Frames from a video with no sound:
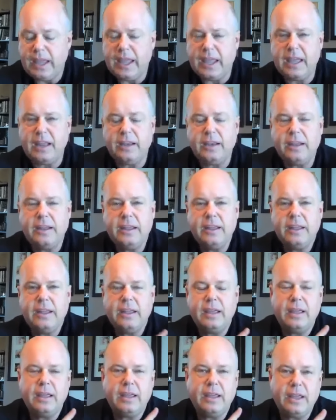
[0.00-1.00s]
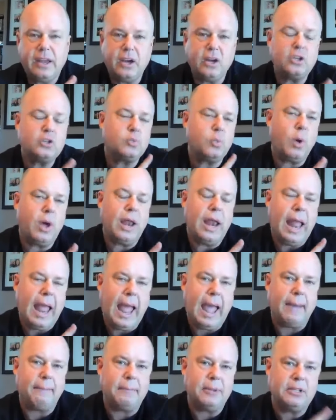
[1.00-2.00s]
And here's what
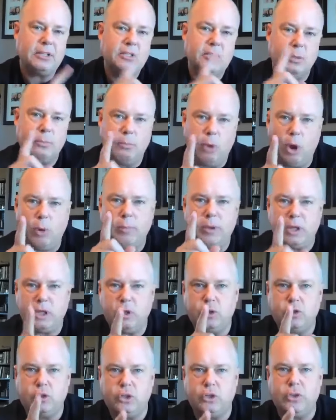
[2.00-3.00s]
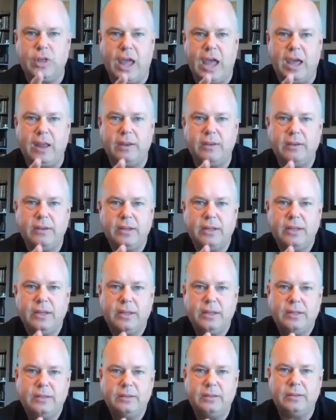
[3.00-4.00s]
happens the moment you do that.
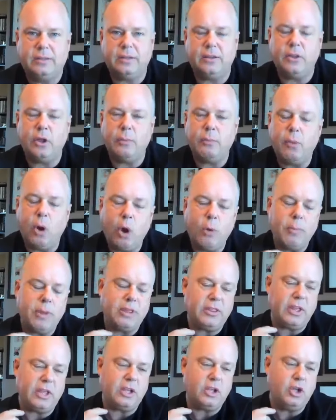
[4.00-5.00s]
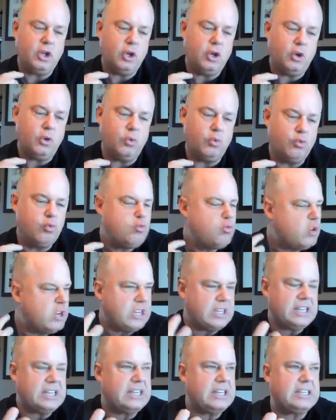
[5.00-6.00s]
The moment that you
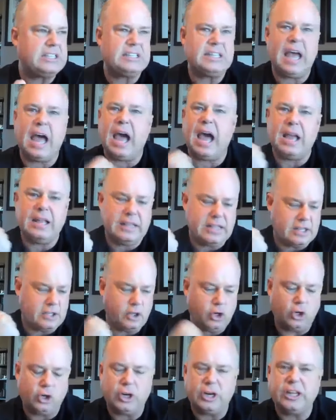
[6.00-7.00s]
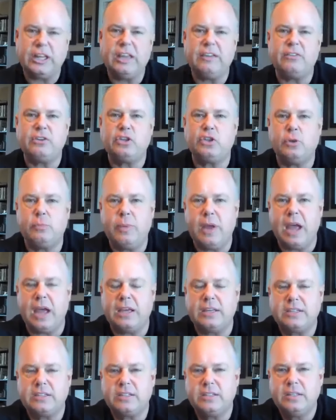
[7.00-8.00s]
really decide that you're going to give it your
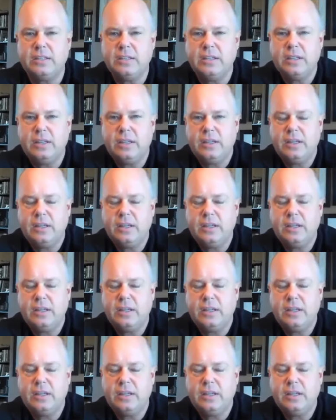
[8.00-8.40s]
best,